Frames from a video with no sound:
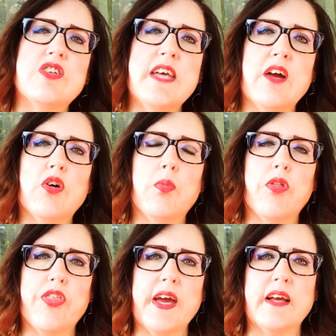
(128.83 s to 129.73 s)
terrible
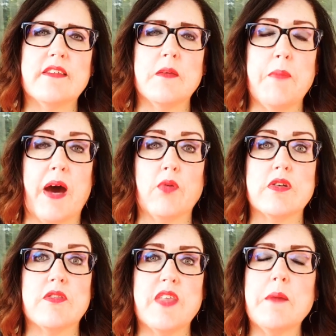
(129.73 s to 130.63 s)
things
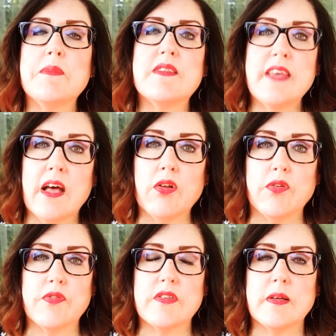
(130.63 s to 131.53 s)
about
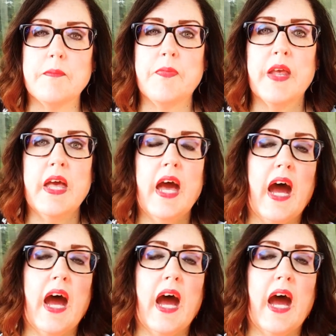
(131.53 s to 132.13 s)
themselves.